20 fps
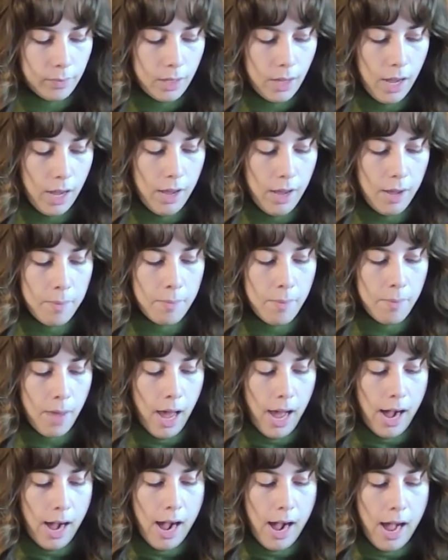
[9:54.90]
I'm
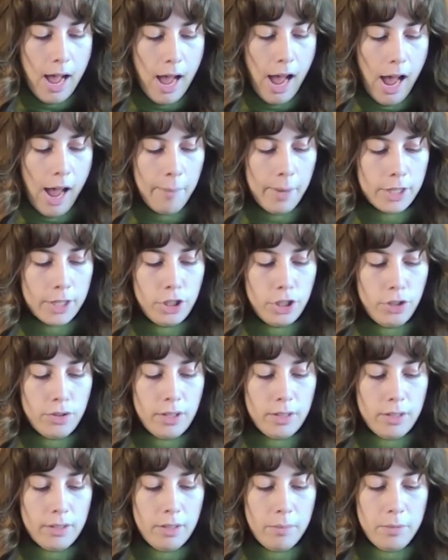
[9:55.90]
actually
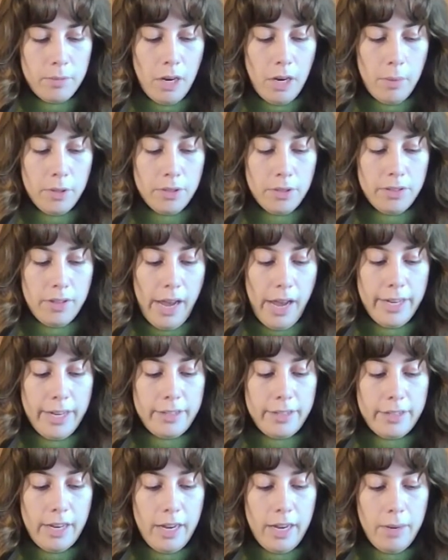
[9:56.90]
using some
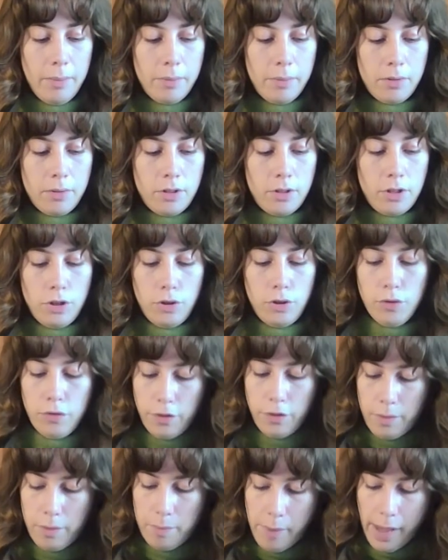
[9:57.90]
double-sided tape too
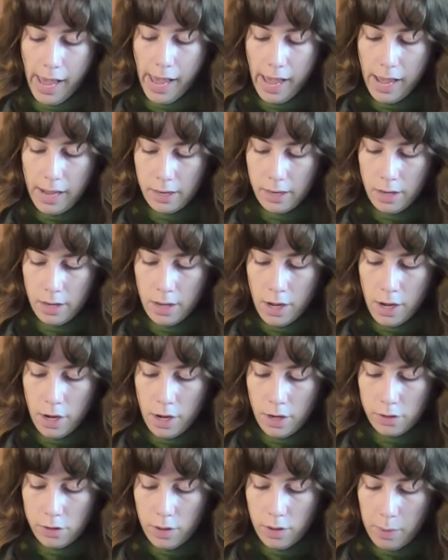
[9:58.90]
for the bag,
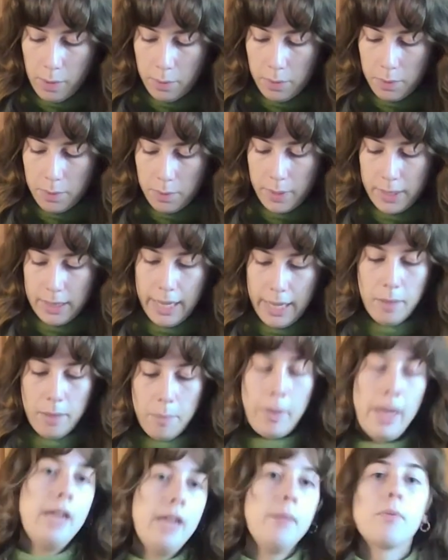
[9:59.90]
so that way when we lay the
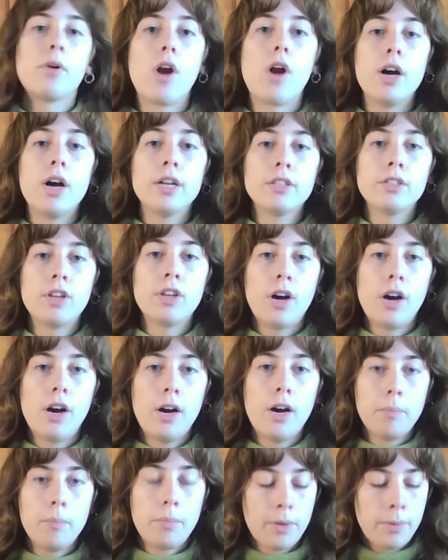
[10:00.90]
paper on
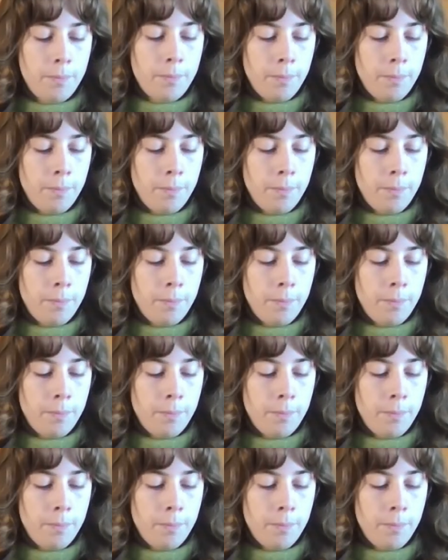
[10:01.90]
top,